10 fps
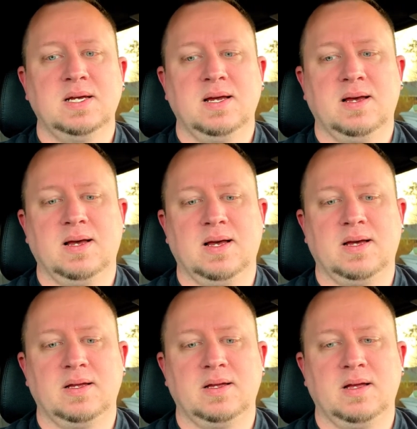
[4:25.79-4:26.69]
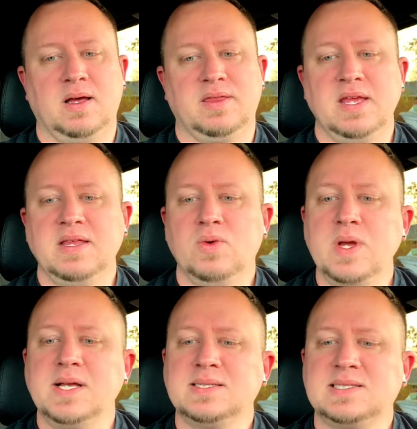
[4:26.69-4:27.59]
uh, a thing that we
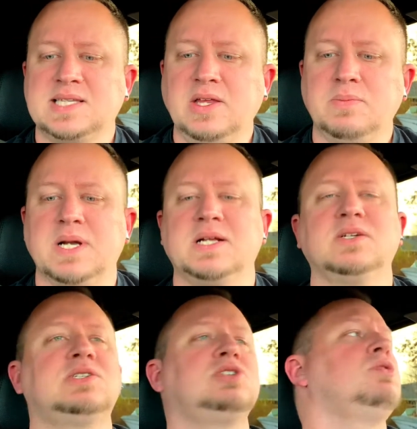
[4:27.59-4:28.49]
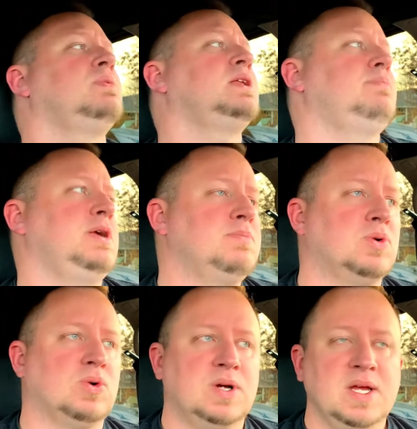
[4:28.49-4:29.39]
can celebrate. There's so many
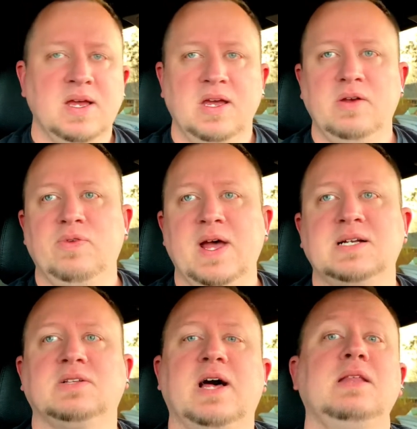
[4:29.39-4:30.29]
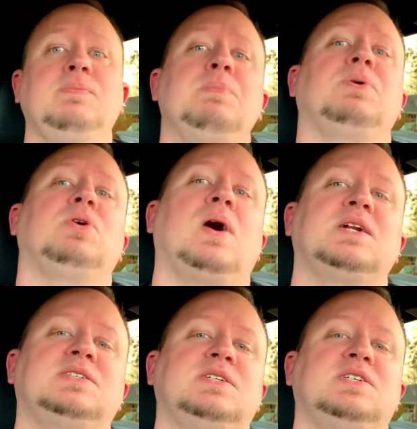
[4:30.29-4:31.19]
people. In fact, a lot of the people that
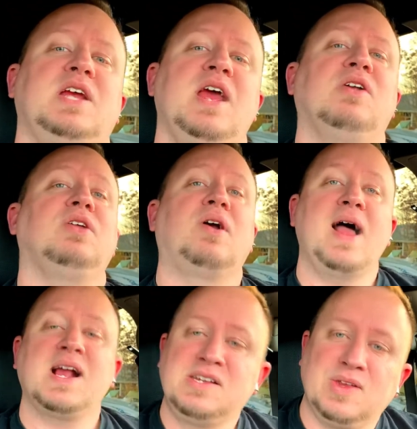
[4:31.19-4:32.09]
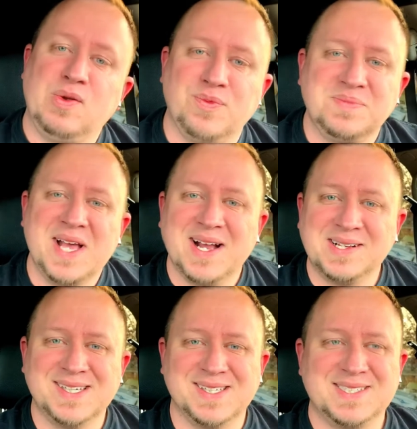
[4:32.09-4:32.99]
watch this channel are actually from
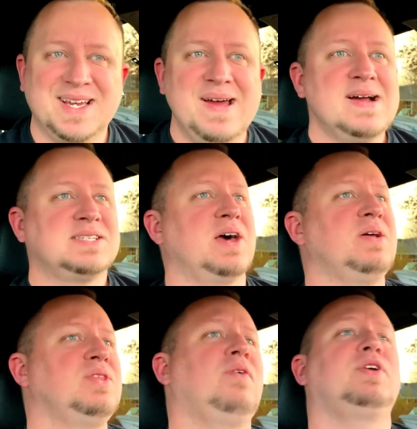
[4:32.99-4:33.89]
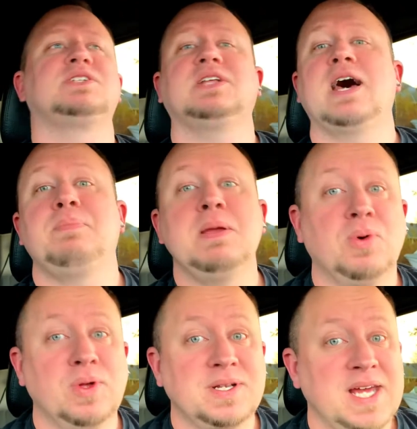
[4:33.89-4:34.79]
Texas. So I don't know if there's a lot of
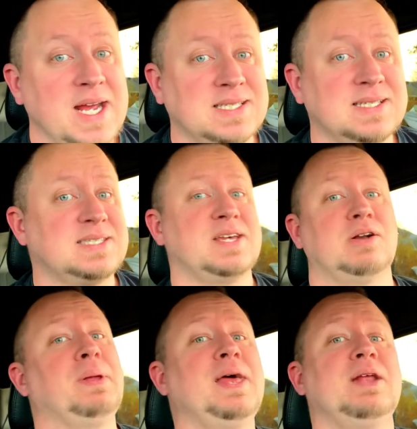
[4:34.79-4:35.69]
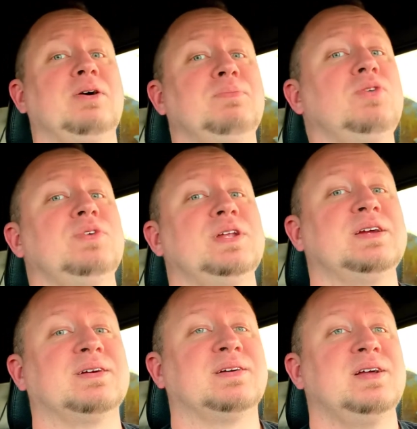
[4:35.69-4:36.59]
people in Texas that are planning on moving
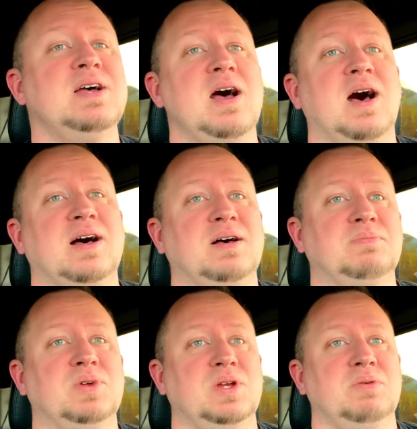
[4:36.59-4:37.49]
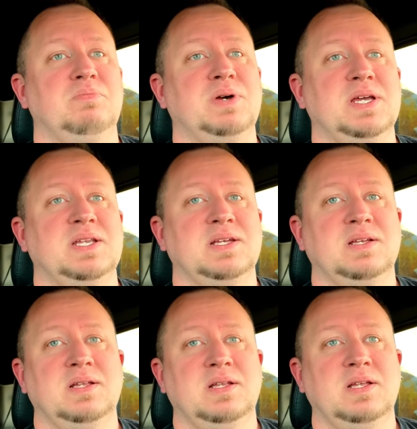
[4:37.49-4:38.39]
here, um, but
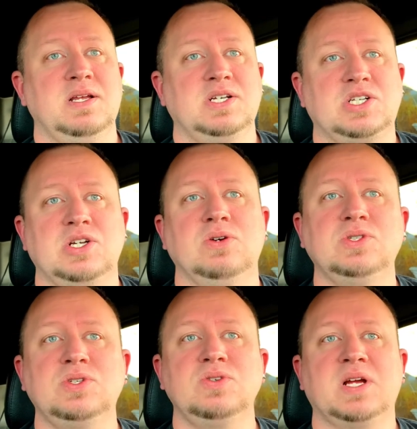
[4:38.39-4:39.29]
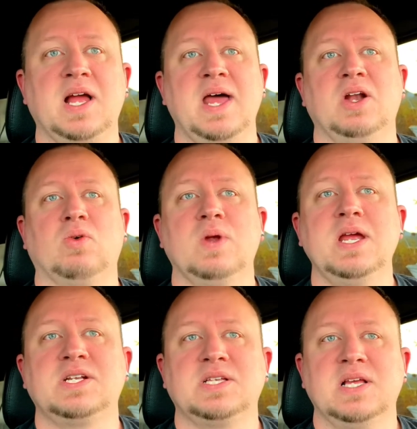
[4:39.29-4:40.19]
it shows you the kind of
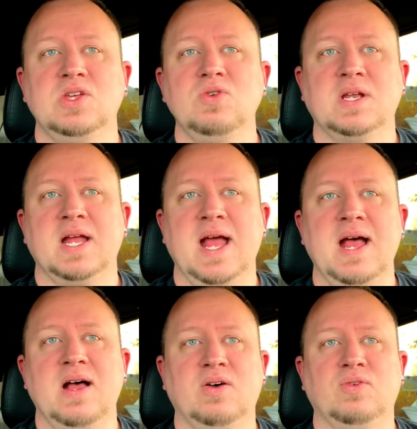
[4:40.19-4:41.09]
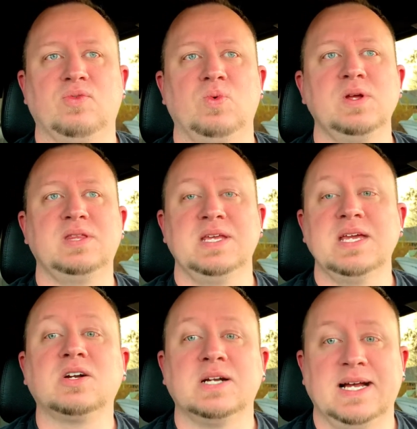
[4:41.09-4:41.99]
reach that you can have with the
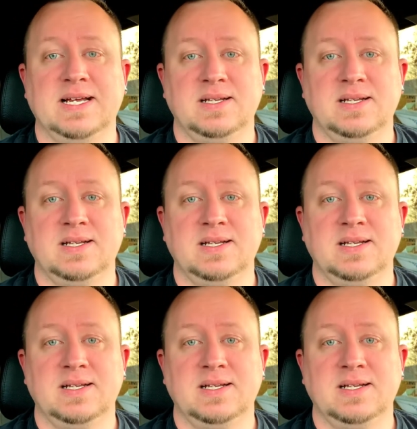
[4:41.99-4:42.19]
internet